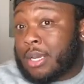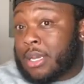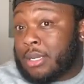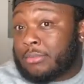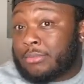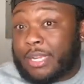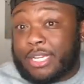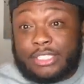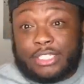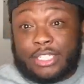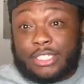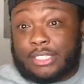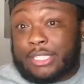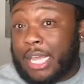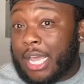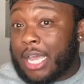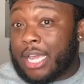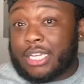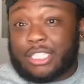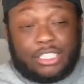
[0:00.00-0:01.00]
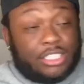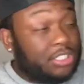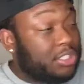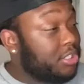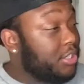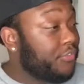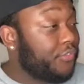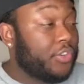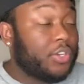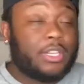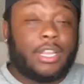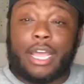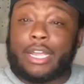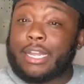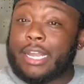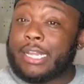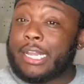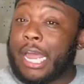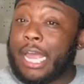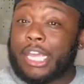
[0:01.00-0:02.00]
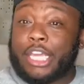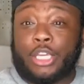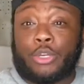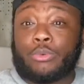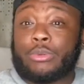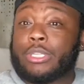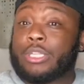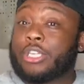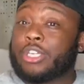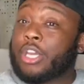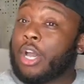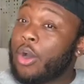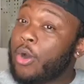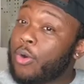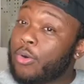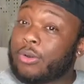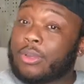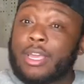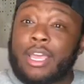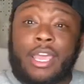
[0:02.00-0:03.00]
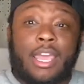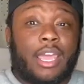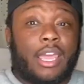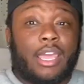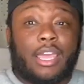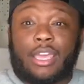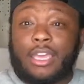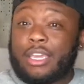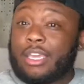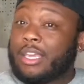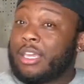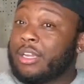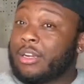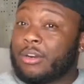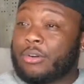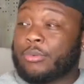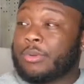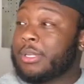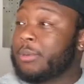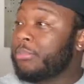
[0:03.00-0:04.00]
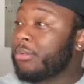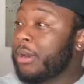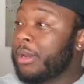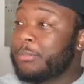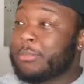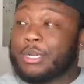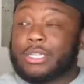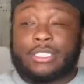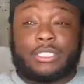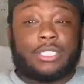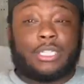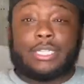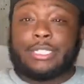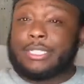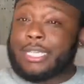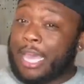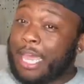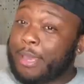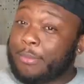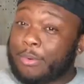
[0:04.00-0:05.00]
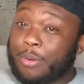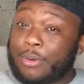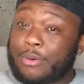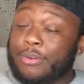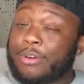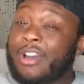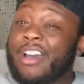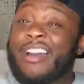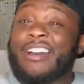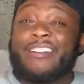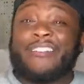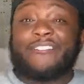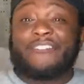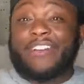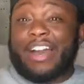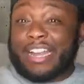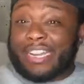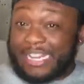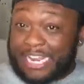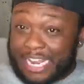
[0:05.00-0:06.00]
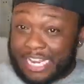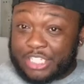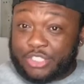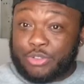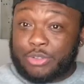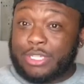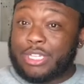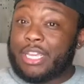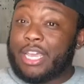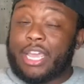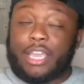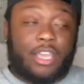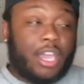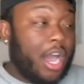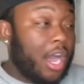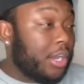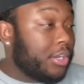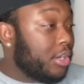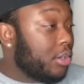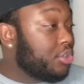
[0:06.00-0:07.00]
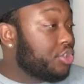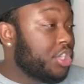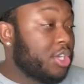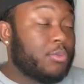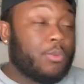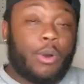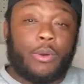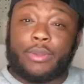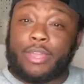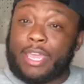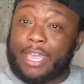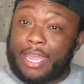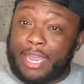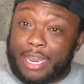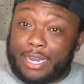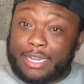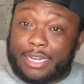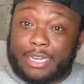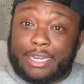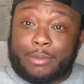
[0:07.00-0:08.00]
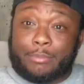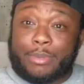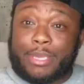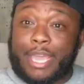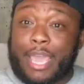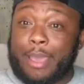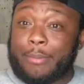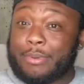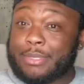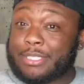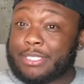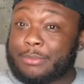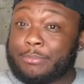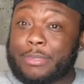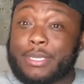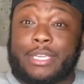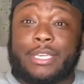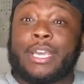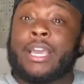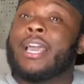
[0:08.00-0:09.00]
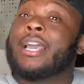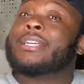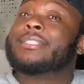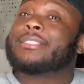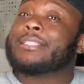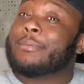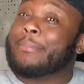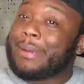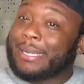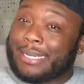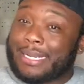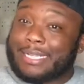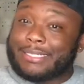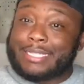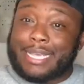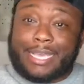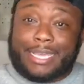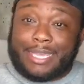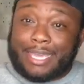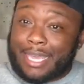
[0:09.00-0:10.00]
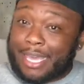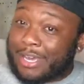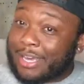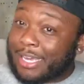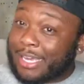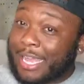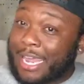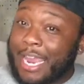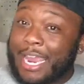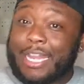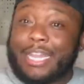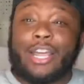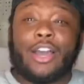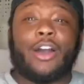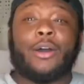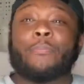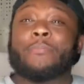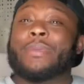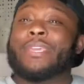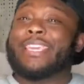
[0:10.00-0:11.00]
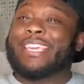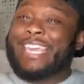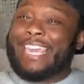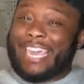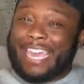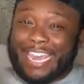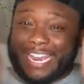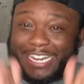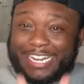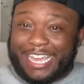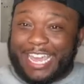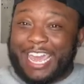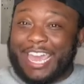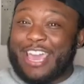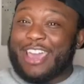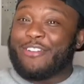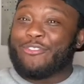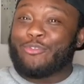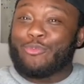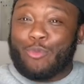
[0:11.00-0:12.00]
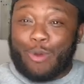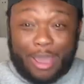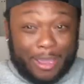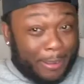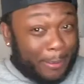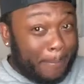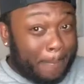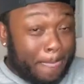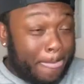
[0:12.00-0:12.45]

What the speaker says: that's just that. She feel like they not equally yoked. And he don't really bring much to the table financially. And y'all know she want Candy to be able to be somebody to take care of Candy or meet Candy halfway.